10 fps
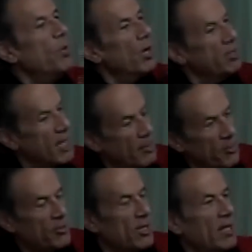we are
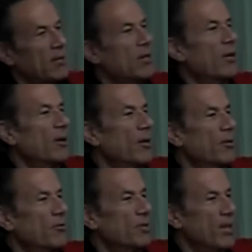10%
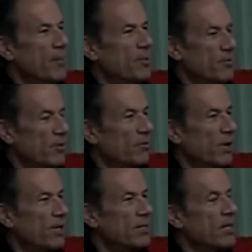receptors of
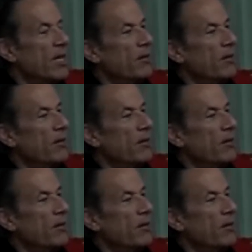grace.